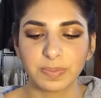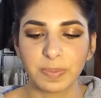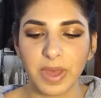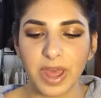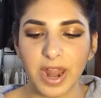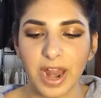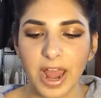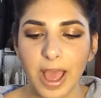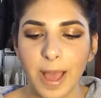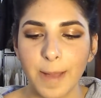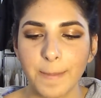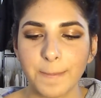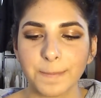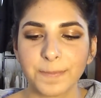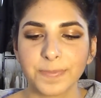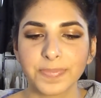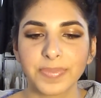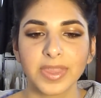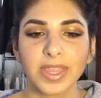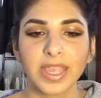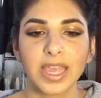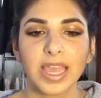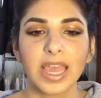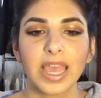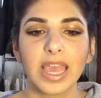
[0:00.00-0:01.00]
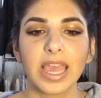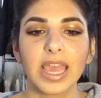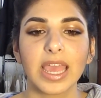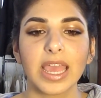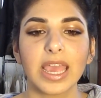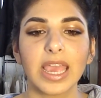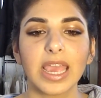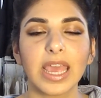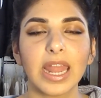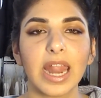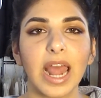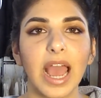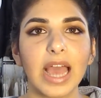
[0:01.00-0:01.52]
but
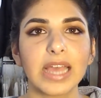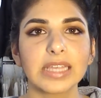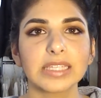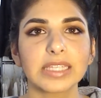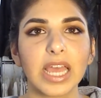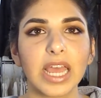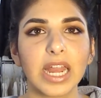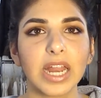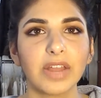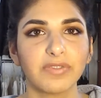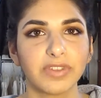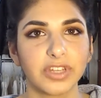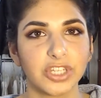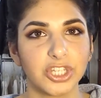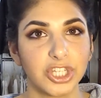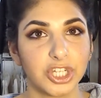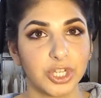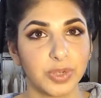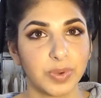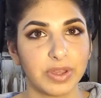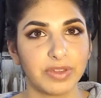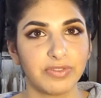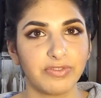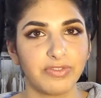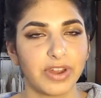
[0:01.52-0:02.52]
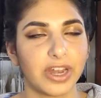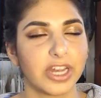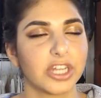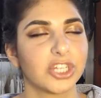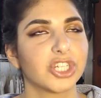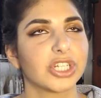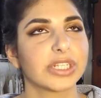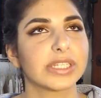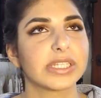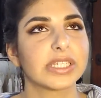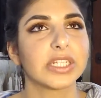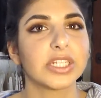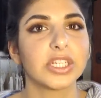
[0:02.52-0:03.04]
it has kind of a dewy
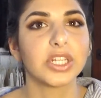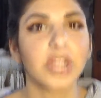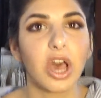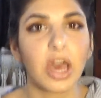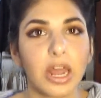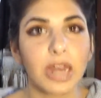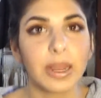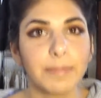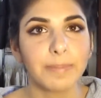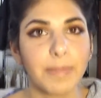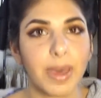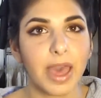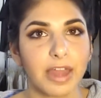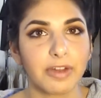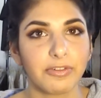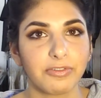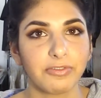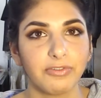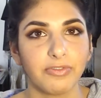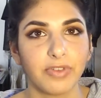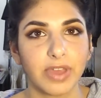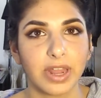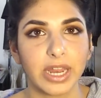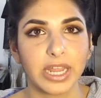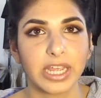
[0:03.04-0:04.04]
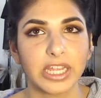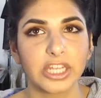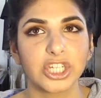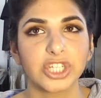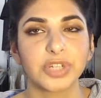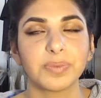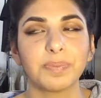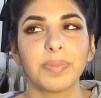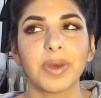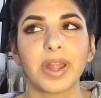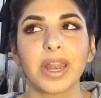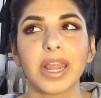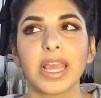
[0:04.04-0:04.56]
finish. It's not a matte
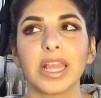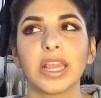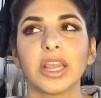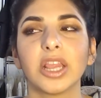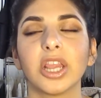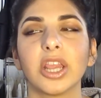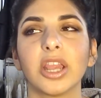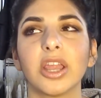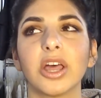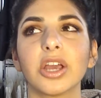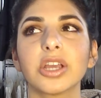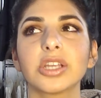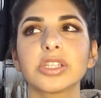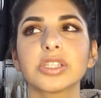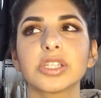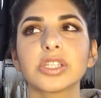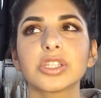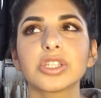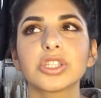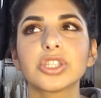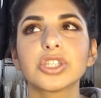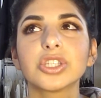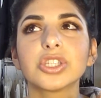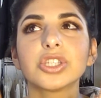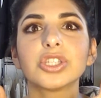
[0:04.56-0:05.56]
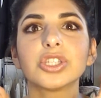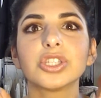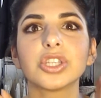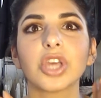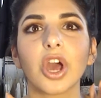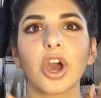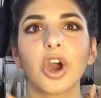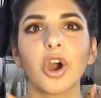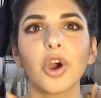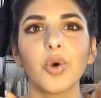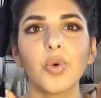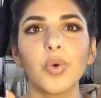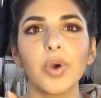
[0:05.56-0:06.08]
finish, but it looks
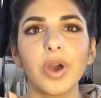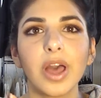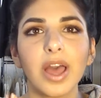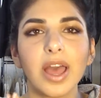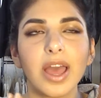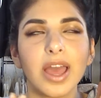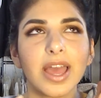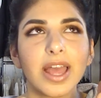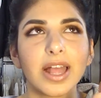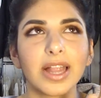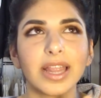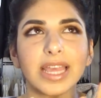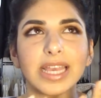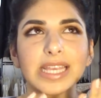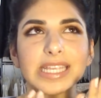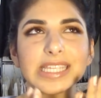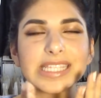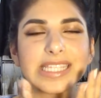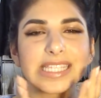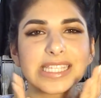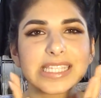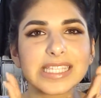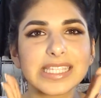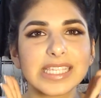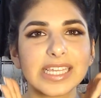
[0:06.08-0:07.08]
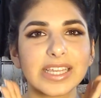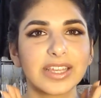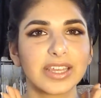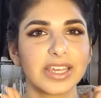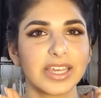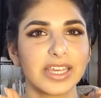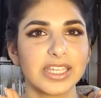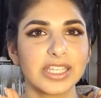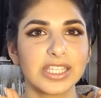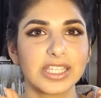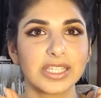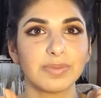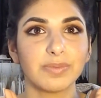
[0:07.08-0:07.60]
so like
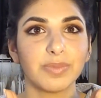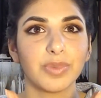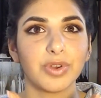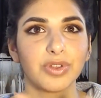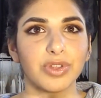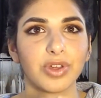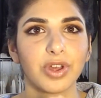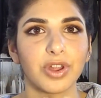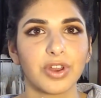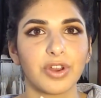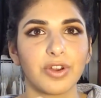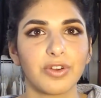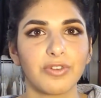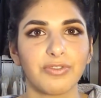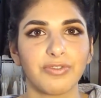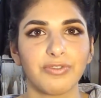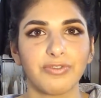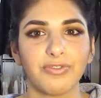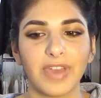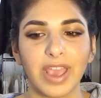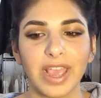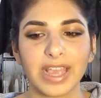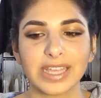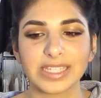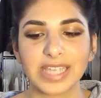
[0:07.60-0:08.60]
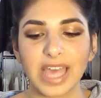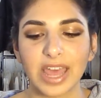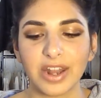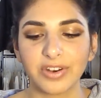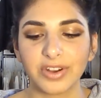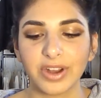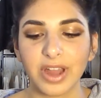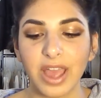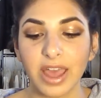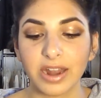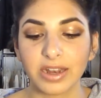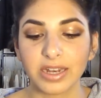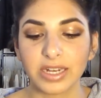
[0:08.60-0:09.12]
silky smooth on your face. I
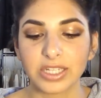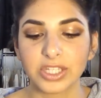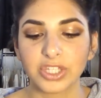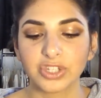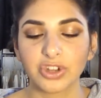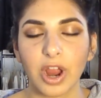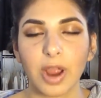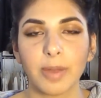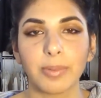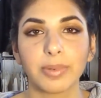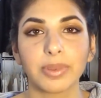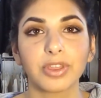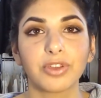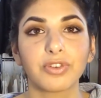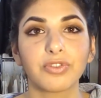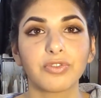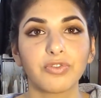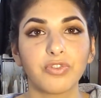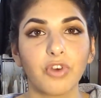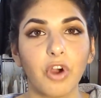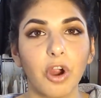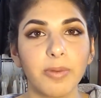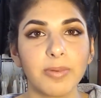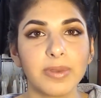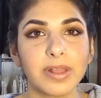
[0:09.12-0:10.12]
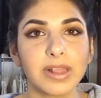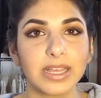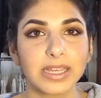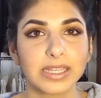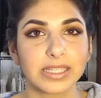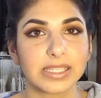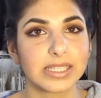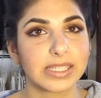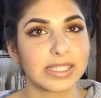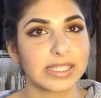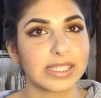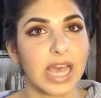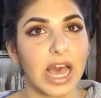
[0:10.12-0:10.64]
don't know how to describe it. The formula
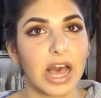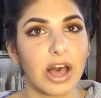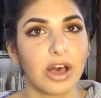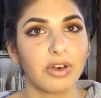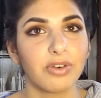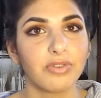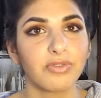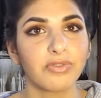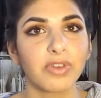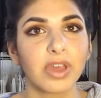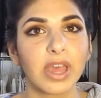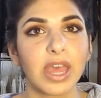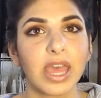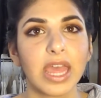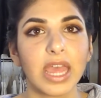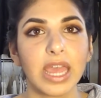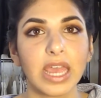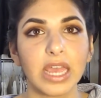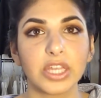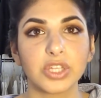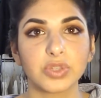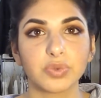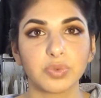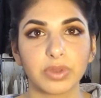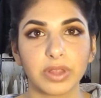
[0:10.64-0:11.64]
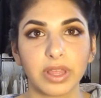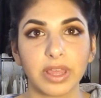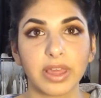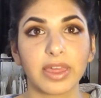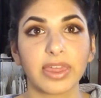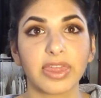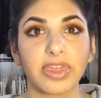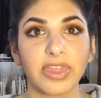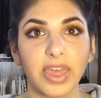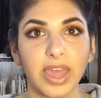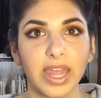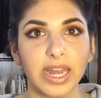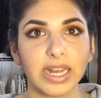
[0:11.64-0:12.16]
itself is really
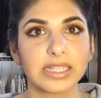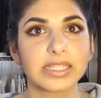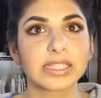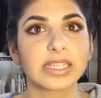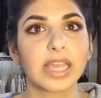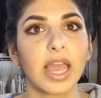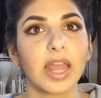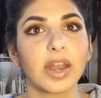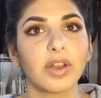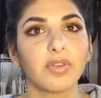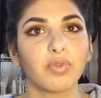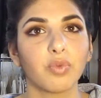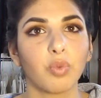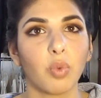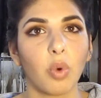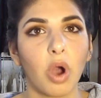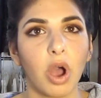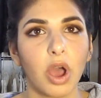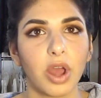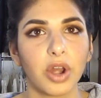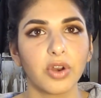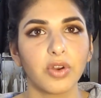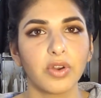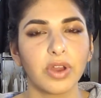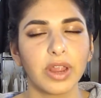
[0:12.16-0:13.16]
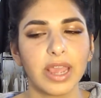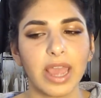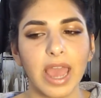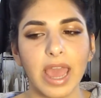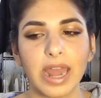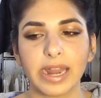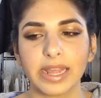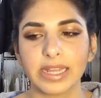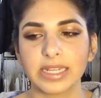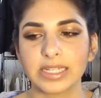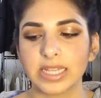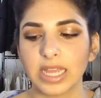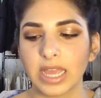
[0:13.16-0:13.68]
thin. It's kind of watery,
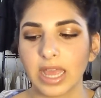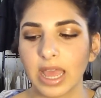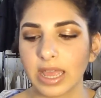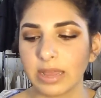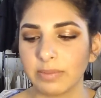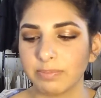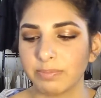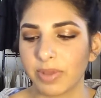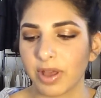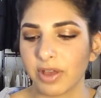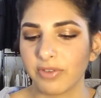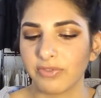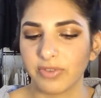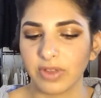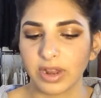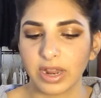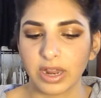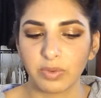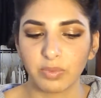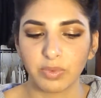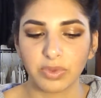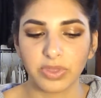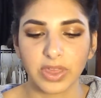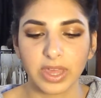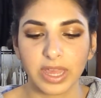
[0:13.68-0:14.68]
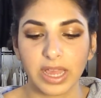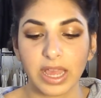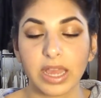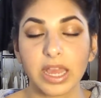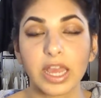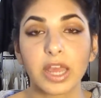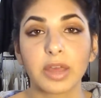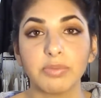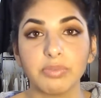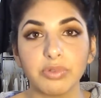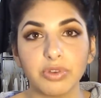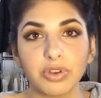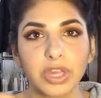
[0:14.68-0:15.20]
and I buff it in with like a
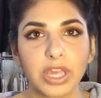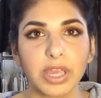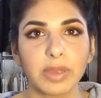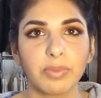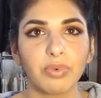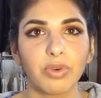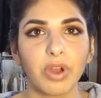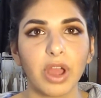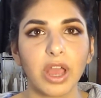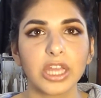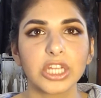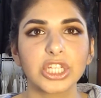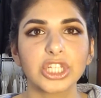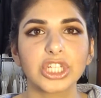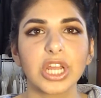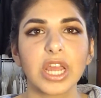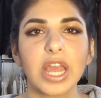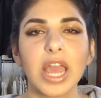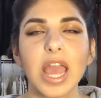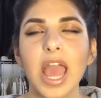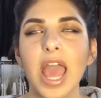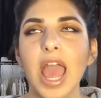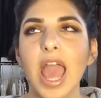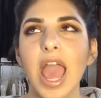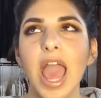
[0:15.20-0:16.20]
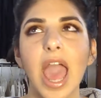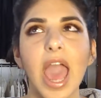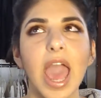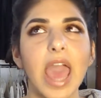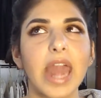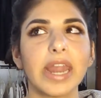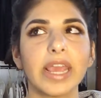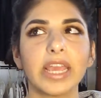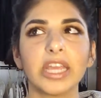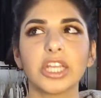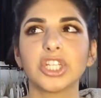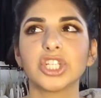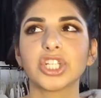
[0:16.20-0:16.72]
kabuki brush,
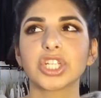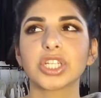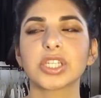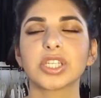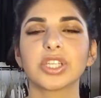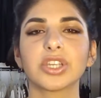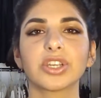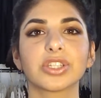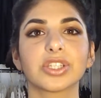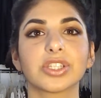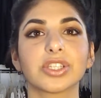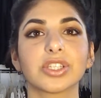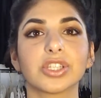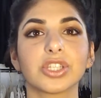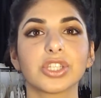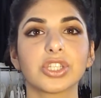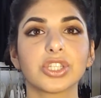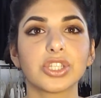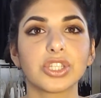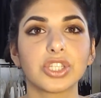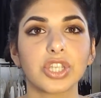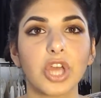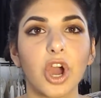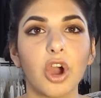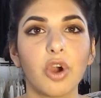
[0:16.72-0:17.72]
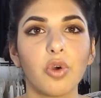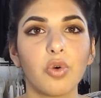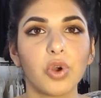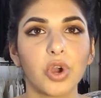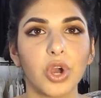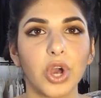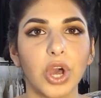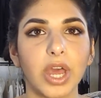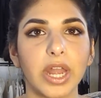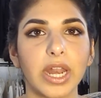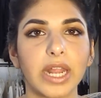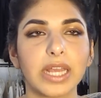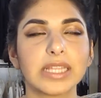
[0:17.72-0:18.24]
and it just looks so
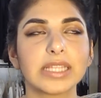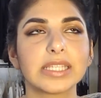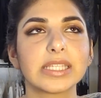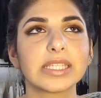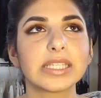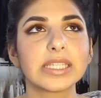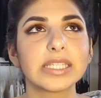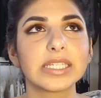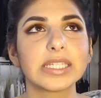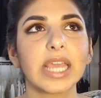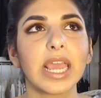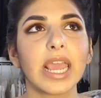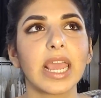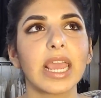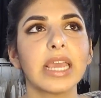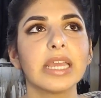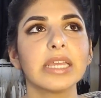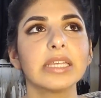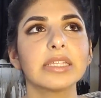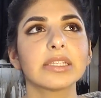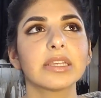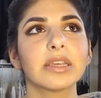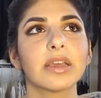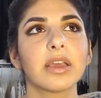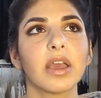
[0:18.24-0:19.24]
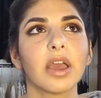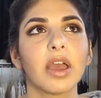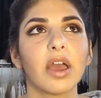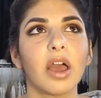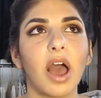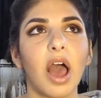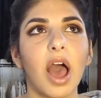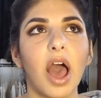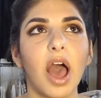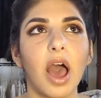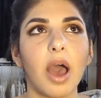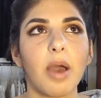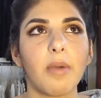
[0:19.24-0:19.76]
good. It stays
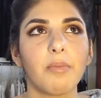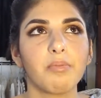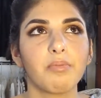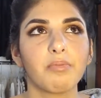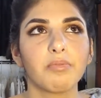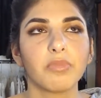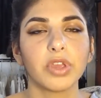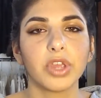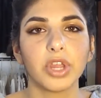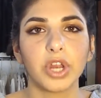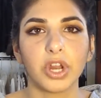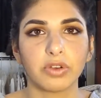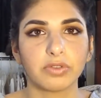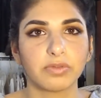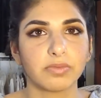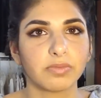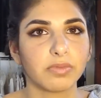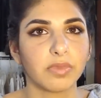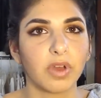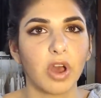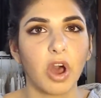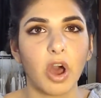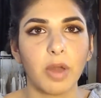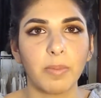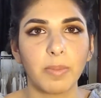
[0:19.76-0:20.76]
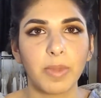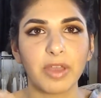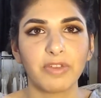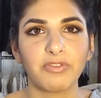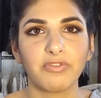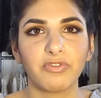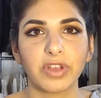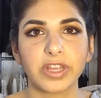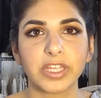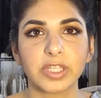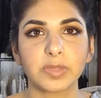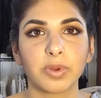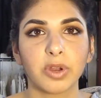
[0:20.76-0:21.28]
you know, on my
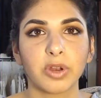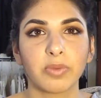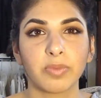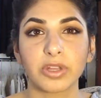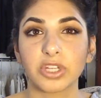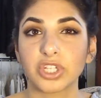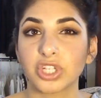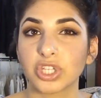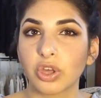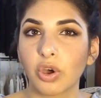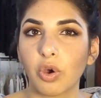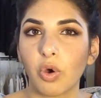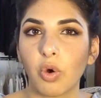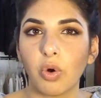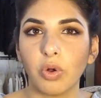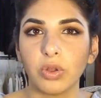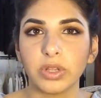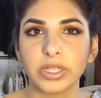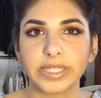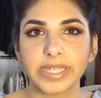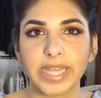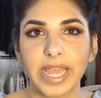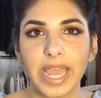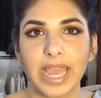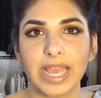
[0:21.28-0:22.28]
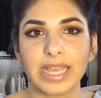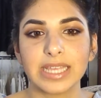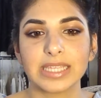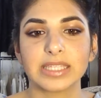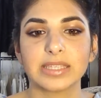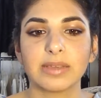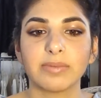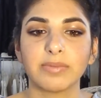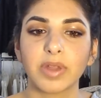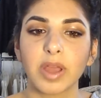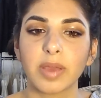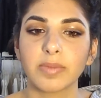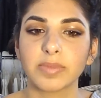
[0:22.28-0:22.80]
face pretty much the whole day.
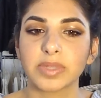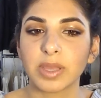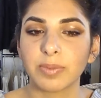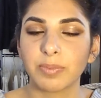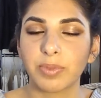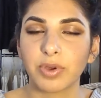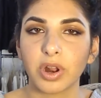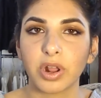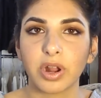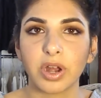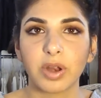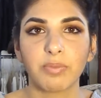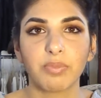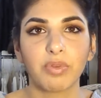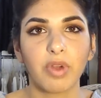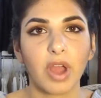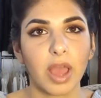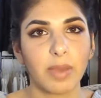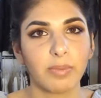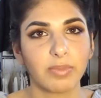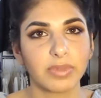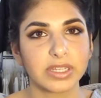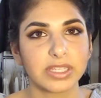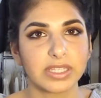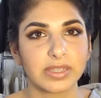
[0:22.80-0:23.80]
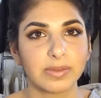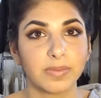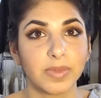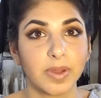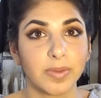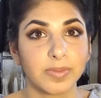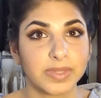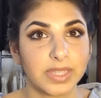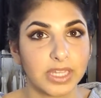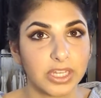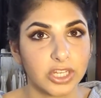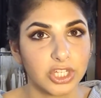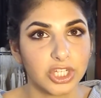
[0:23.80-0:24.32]
Sometimes I put on a primer,
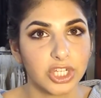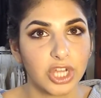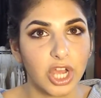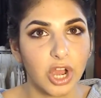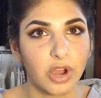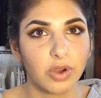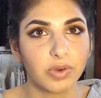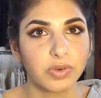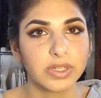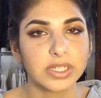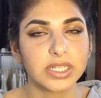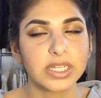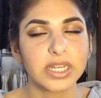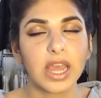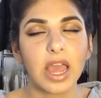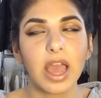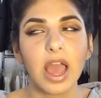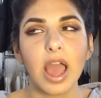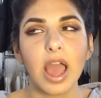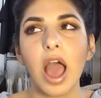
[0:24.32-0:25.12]
sometimes I don't.